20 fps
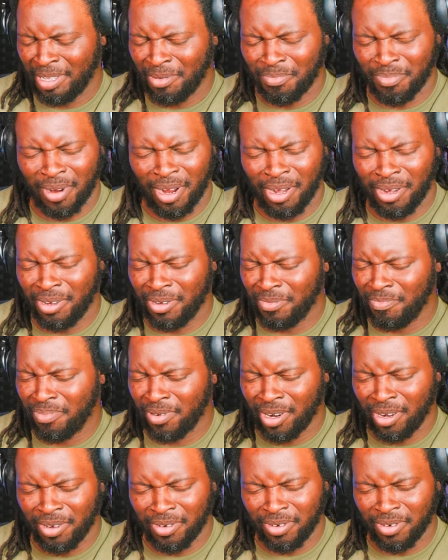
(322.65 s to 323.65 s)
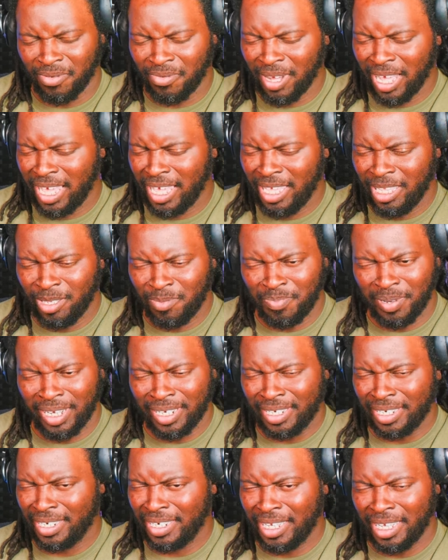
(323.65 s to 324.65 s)
Bro, bro, the way he's
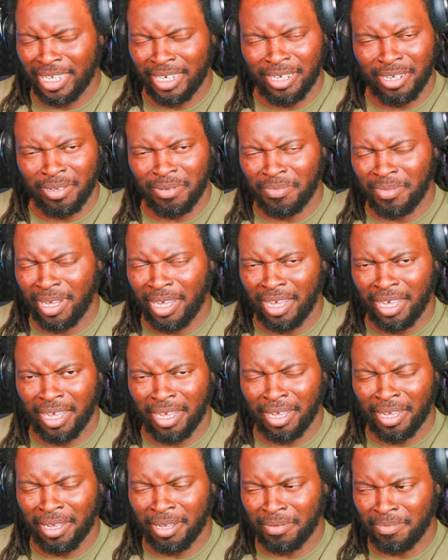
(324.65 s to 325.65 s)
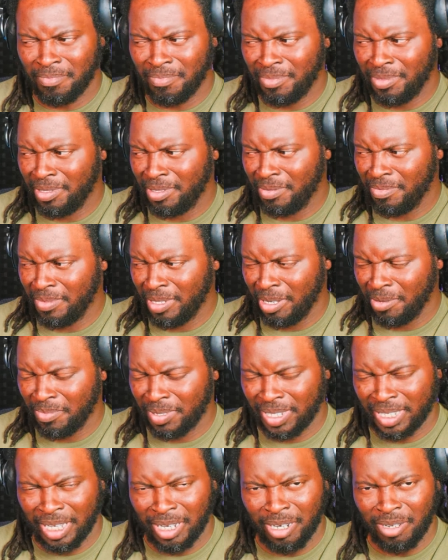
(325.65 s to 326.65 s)
punching in them, uh, them
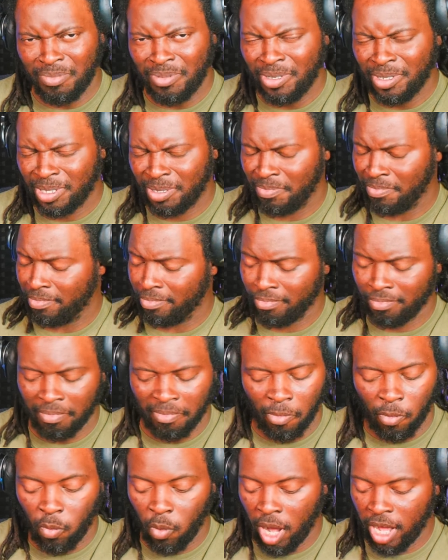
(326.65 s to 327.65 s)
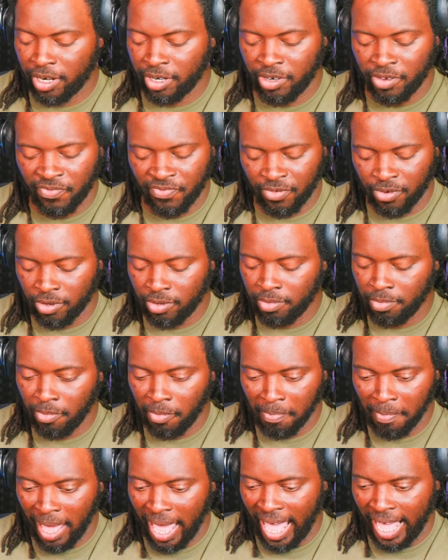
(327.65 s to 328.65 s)
syllables, wonderful,
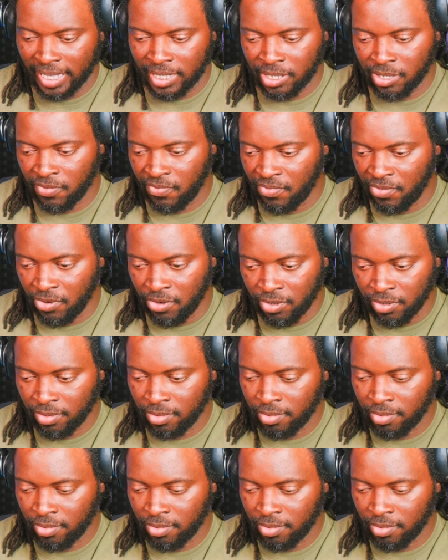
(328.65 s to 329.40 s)
masterful.